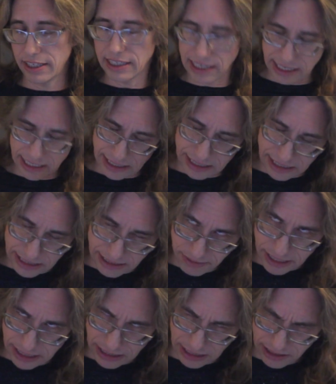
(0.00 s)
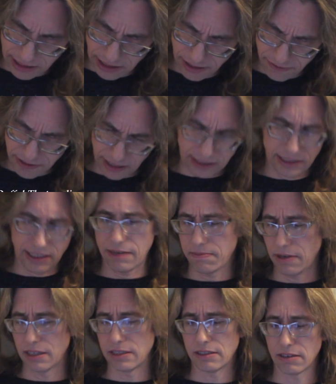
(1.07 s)
Not that I'm not guilty of duct tape
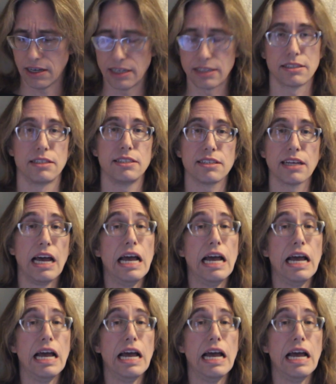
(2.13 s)
monstrosities.